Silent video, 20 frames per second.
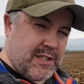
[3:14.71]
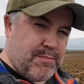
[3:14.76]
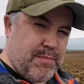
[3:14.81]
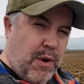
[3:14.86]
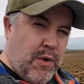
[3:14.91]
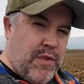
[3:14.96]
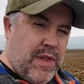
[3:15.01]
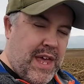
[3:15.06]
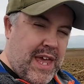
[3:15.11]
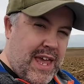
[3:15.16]

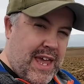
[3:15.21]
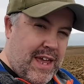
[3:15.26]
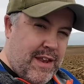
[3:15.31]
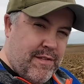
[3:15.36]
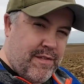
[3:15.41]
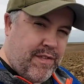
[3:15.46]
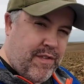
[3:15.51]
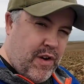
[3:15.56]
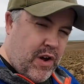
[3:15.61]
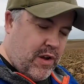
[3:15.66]
both here in
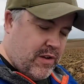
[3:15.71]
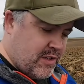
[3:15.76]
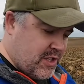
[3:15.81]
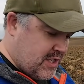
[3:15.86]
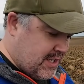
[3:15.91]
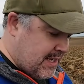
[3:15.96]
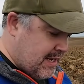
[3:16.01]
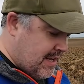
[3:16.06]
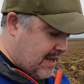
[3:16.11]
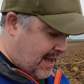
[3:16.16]

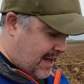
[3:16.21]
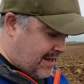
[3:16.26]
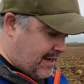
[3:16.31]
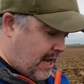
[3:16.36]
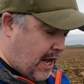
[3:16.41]
France and